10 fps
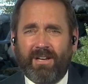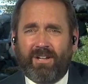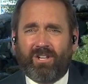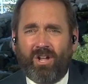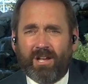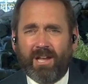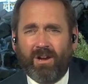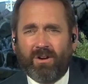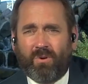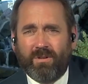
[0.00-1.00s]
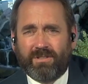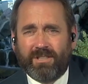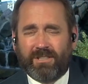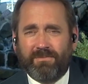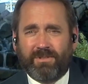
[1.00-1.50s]
and clogging our court
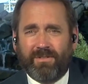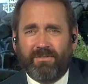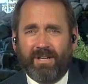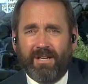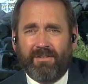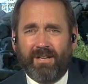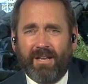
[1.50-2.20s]
systems and, and,